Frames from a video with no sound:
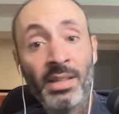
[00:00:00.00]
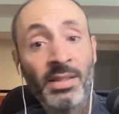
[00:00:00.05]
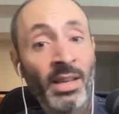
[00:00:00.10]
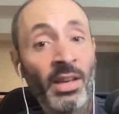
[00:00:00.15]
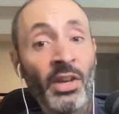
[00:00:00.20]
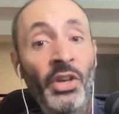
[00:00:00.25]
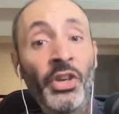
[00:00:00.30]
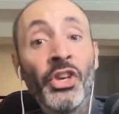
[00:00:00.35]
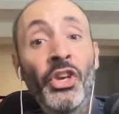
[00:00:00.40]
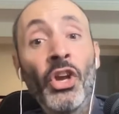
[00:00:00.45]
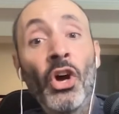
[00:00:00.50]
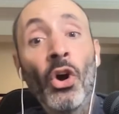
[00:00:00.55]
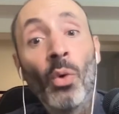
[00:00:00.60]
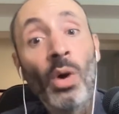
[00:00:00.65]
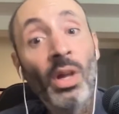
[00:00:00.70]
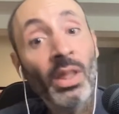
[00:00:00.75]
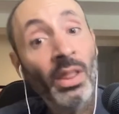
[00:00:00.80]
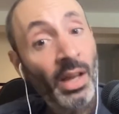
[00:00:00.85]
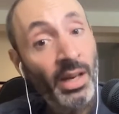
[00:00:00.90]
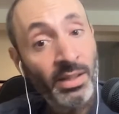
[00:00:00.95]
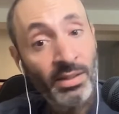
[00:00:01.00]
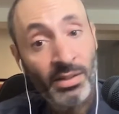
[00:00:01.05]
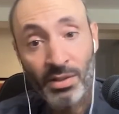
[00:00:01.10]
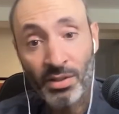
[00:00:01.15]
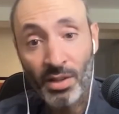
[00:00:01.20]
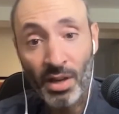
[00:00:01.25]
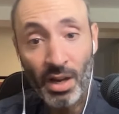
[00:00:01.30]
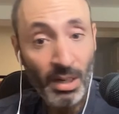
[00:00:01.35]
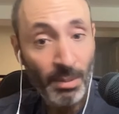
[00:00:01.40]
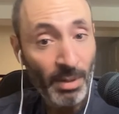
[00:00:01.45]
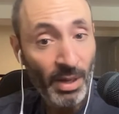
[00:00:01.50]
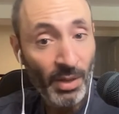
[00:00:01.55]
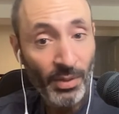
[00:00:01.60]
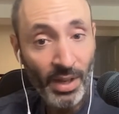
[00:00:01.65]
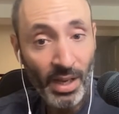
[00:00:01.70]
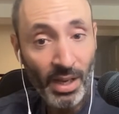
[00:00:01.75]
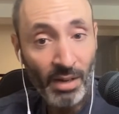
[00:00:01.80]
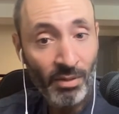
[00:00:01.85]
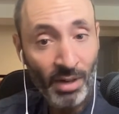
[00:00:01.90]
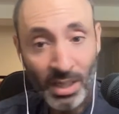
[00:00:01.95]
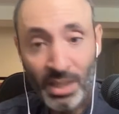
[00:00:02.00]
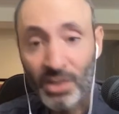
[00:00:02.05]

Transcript: and no one likes to talk about that, right?